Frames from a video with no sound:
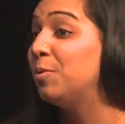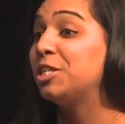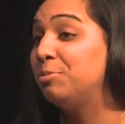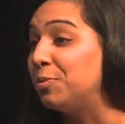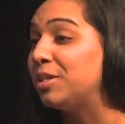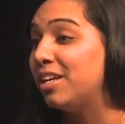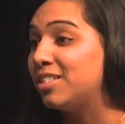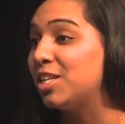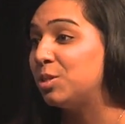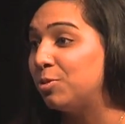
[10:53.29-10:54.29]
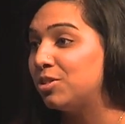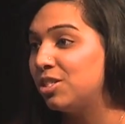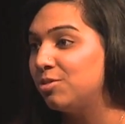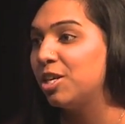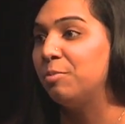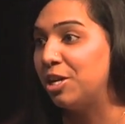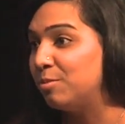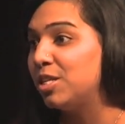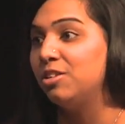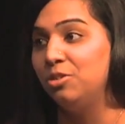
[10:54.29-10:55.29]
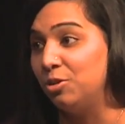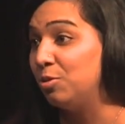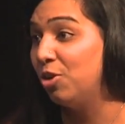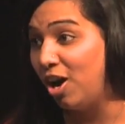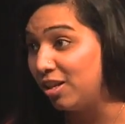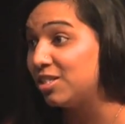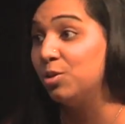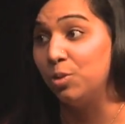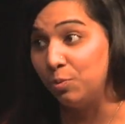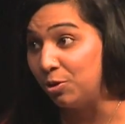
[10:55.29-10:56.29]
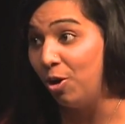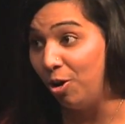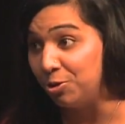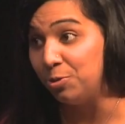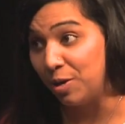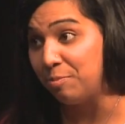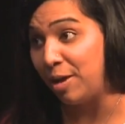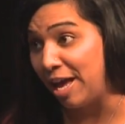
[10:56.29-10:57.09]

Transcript: we work to be really accessible to you. Like Miriam said, call us and we will call you right